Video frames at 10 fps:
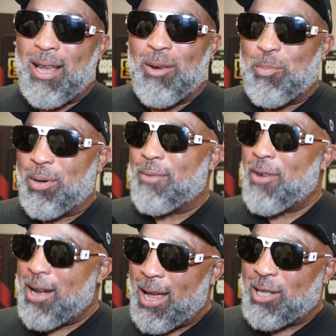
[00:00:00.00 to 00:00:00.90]
doubt. But
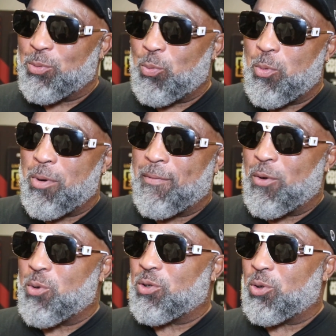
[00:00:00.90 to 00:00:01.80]
right now, we want to
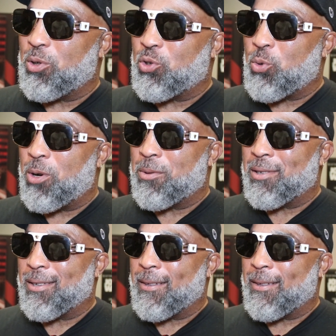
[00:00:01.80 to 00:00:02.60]
focus on the 12.